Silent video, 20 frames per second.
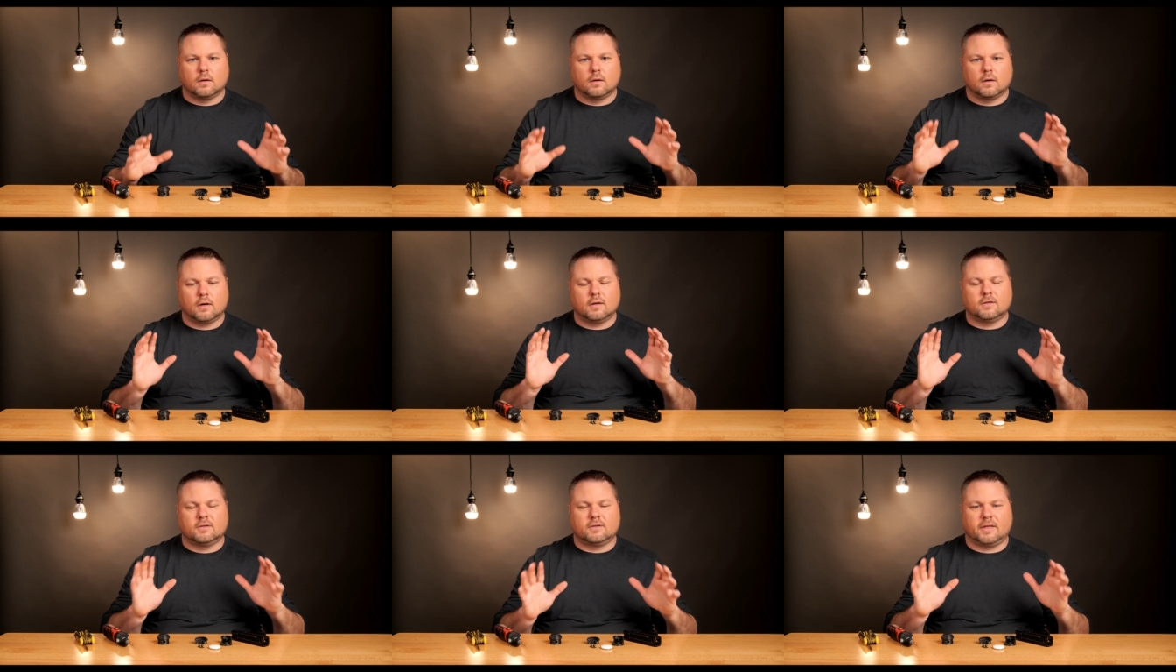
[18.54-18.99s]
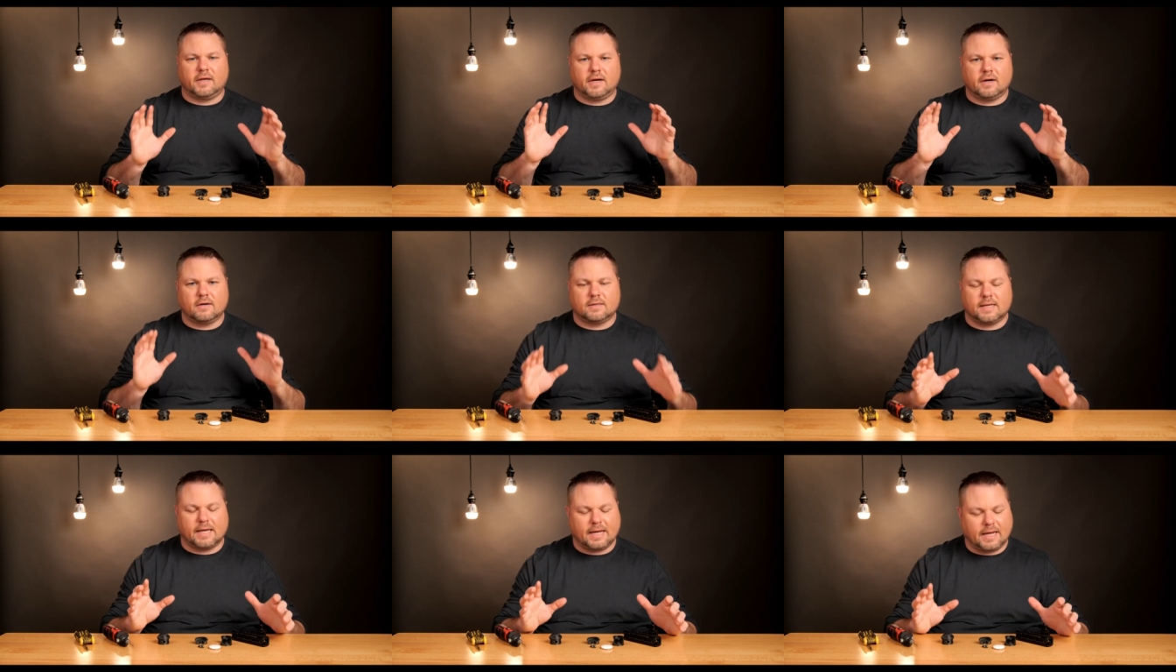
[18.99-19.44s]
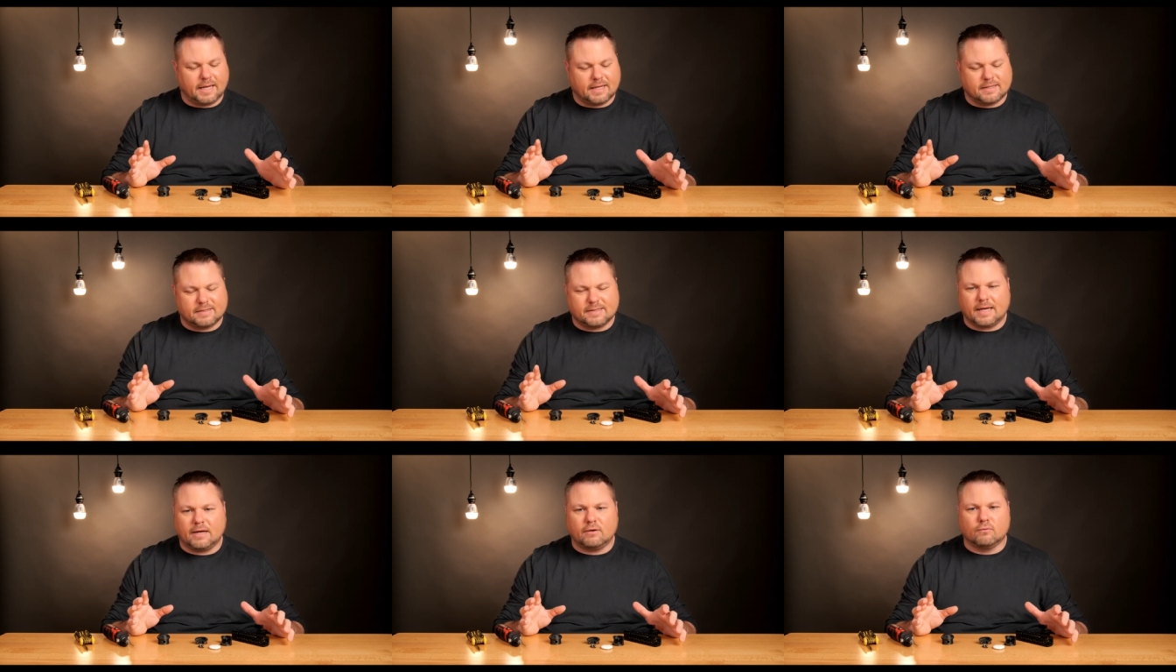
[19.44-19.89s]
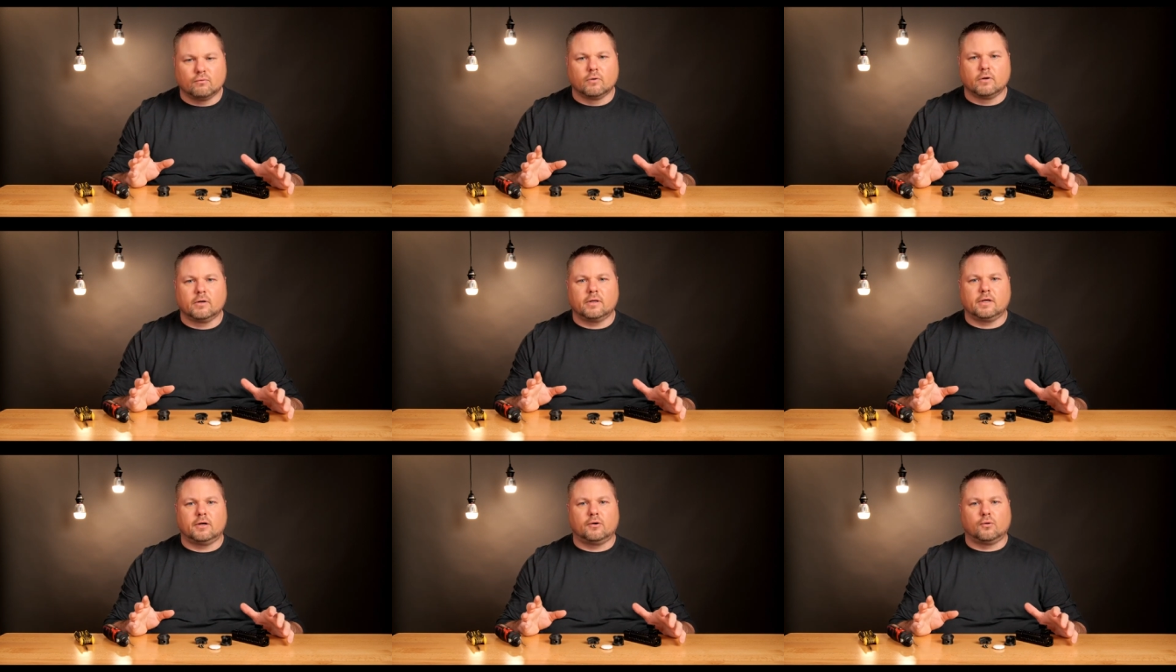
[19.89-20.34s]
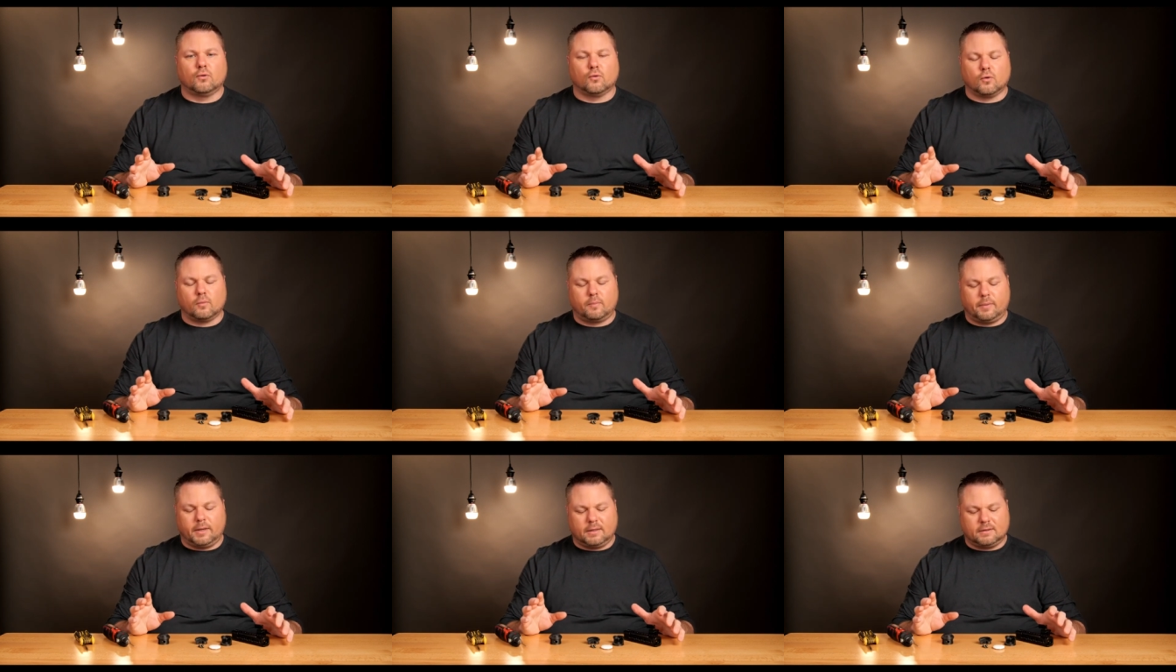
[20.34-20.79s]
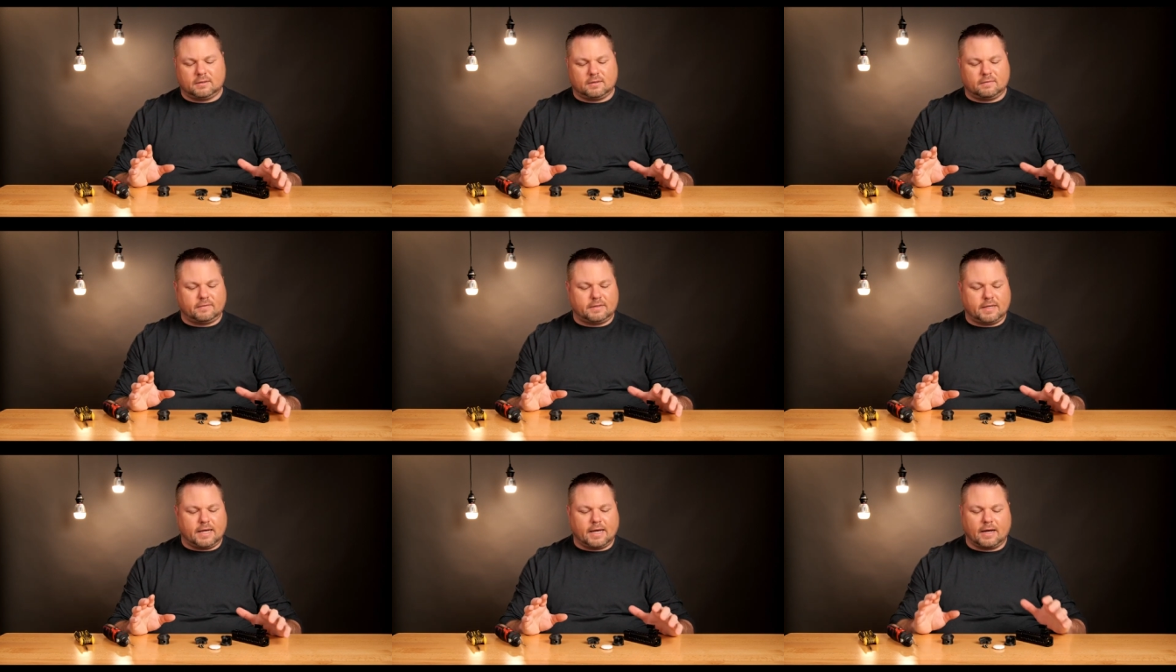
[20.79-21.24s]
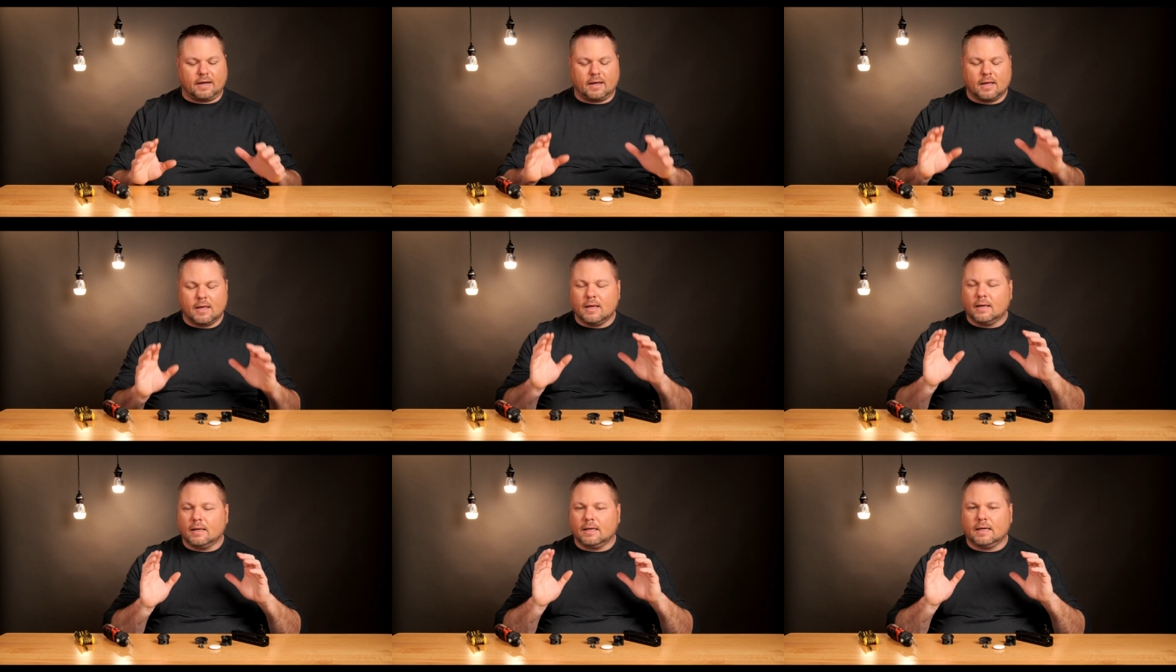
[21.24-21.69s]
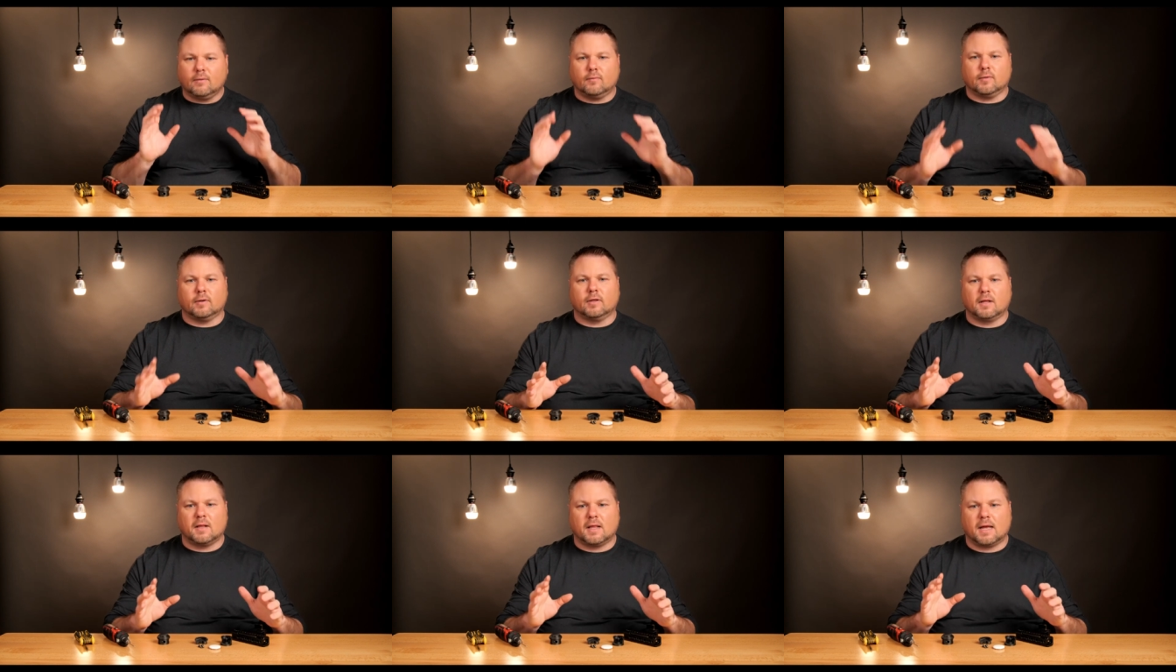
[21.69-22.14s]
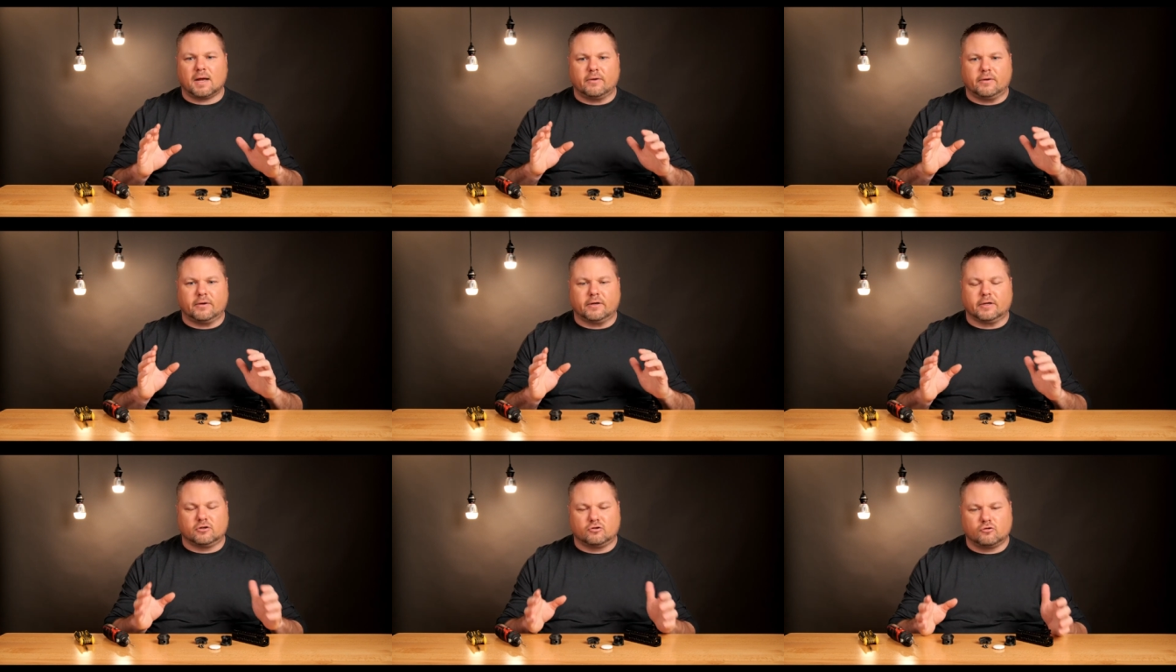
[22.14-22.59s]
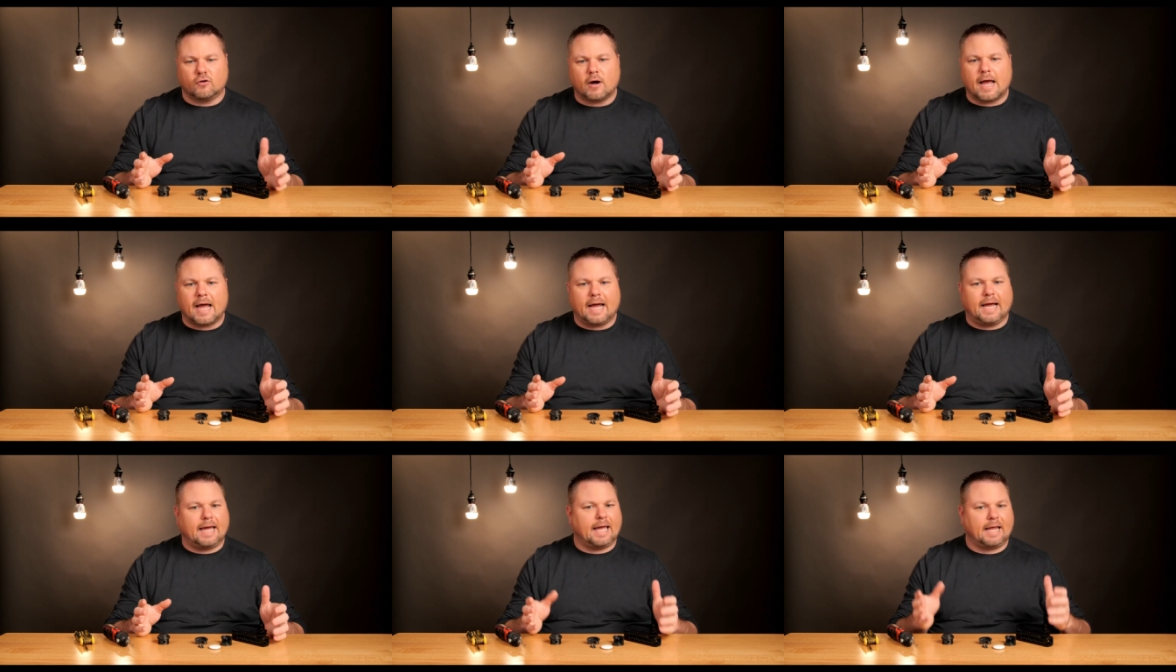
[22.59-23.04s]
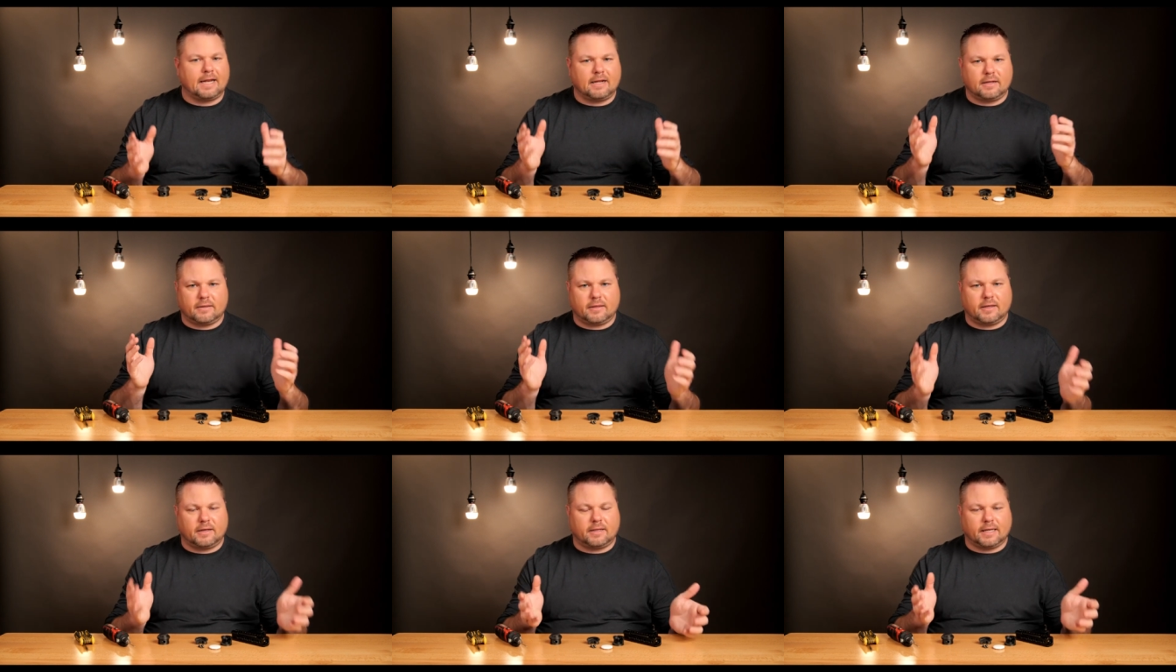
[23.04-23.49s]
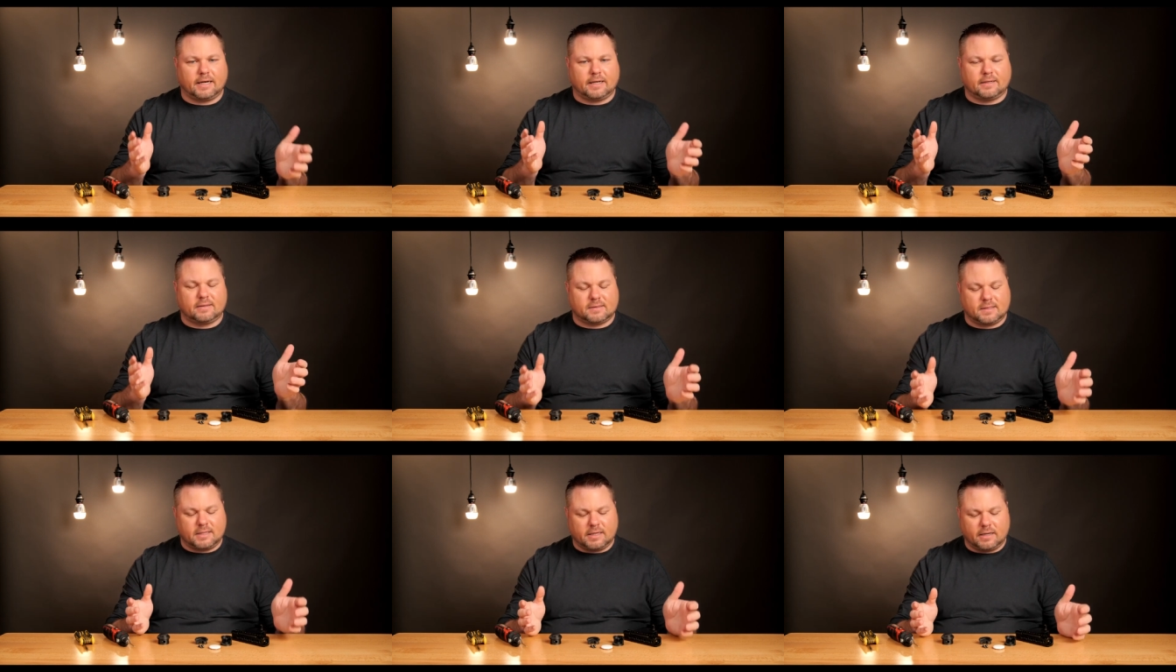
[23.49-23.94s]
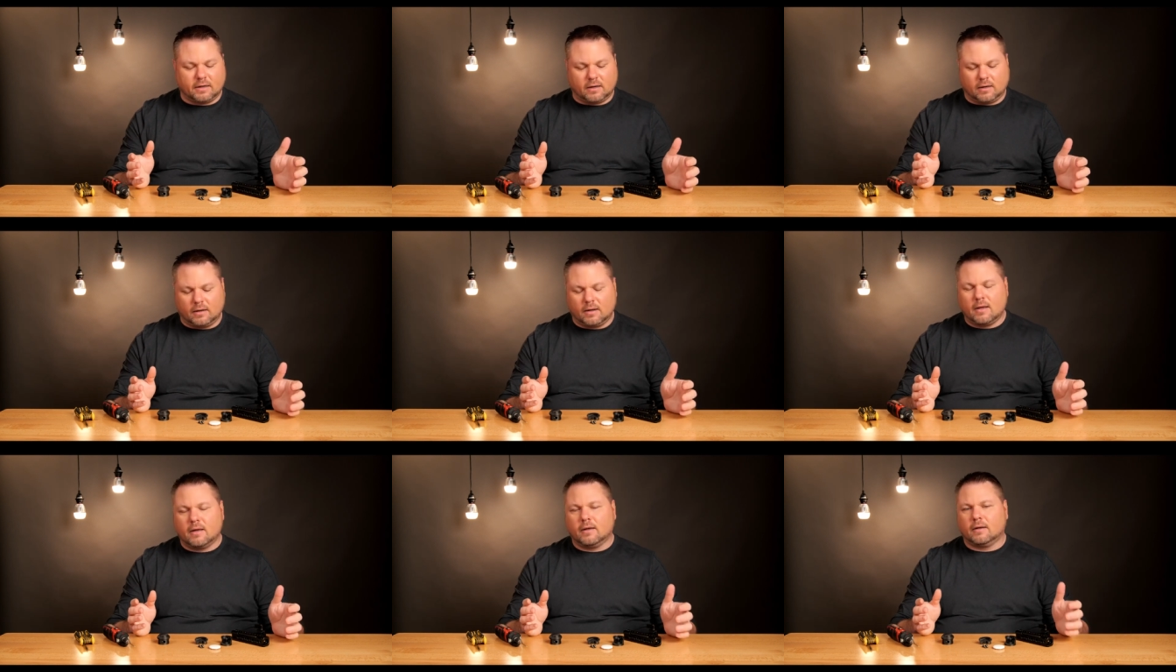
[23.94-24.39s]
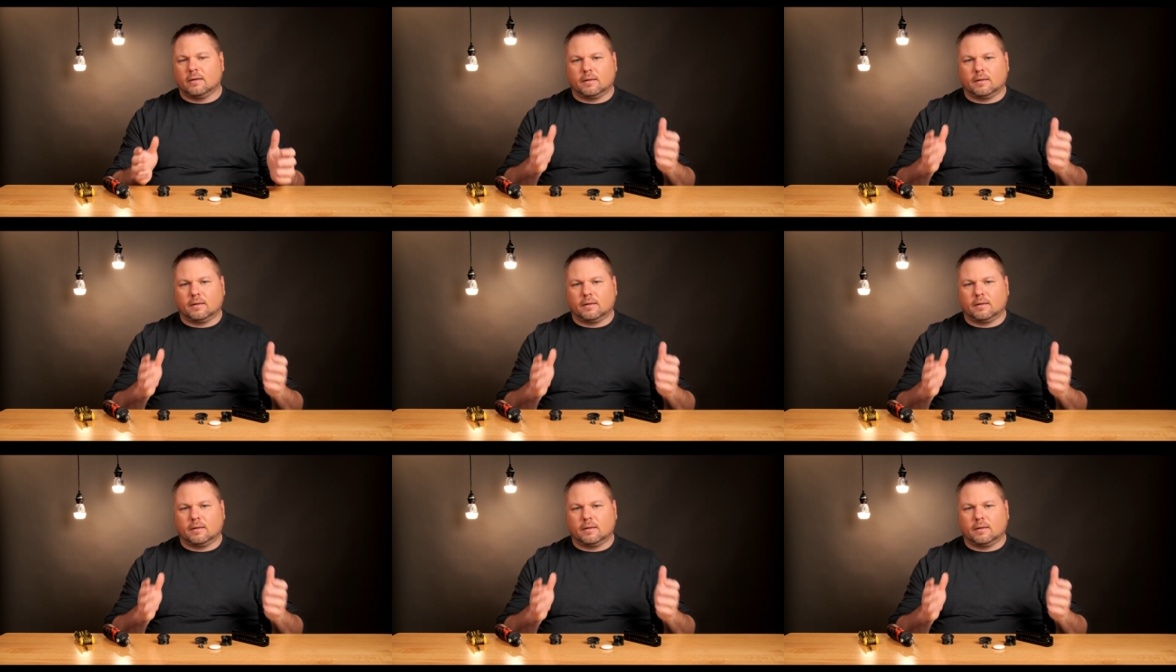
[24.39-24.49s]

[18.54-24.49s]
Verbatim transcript: Alright, so the AirTag is a really cool piece of tech. It will allow you to track anything that it's near.